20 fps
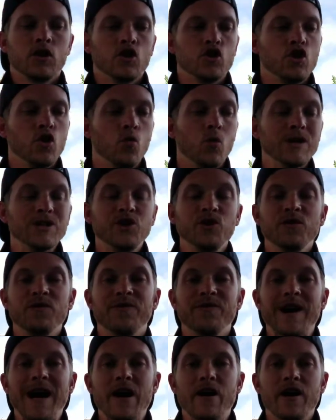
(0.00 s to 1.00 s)
So once you've
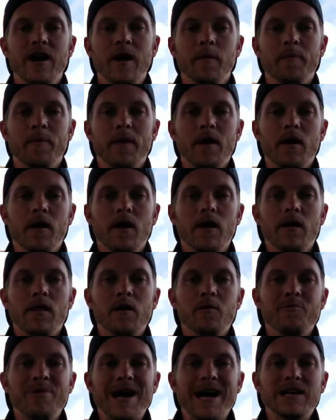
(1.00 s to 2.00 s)
fired up the
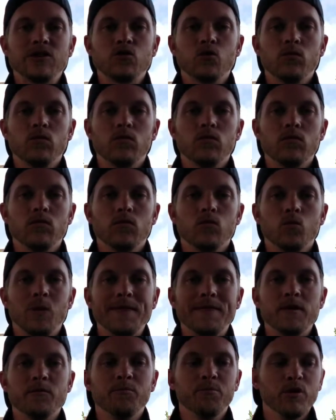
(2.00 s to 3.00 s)
bass
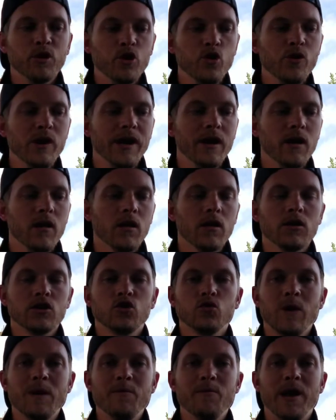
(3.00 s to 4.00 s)
with the bluegill
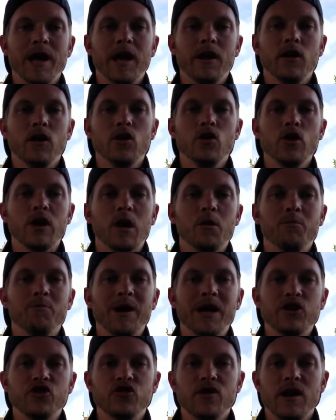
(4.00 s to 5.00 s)
swim bait, you can
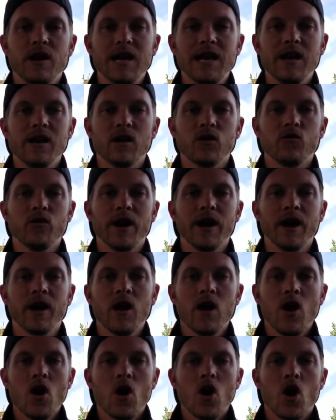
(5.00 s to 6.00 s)
pitch the Neko rig
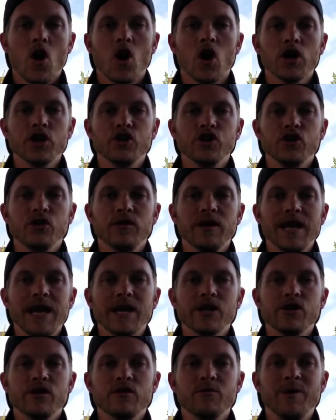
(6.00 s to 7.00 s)
onto the
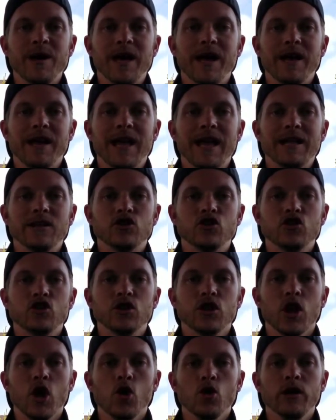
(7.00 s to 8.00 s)
edge of the bed and
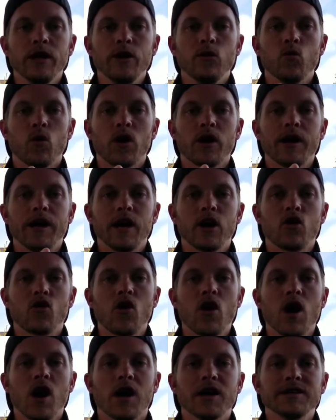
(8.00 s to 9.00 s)
slowly work it
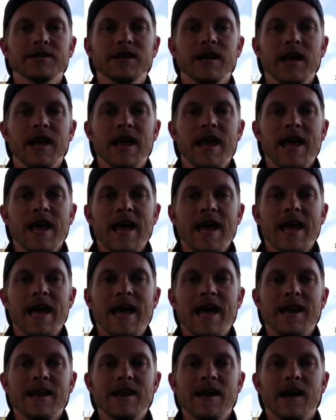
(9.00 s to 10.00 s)
across,
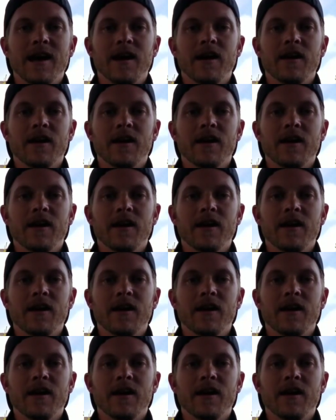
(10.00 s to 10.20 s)
and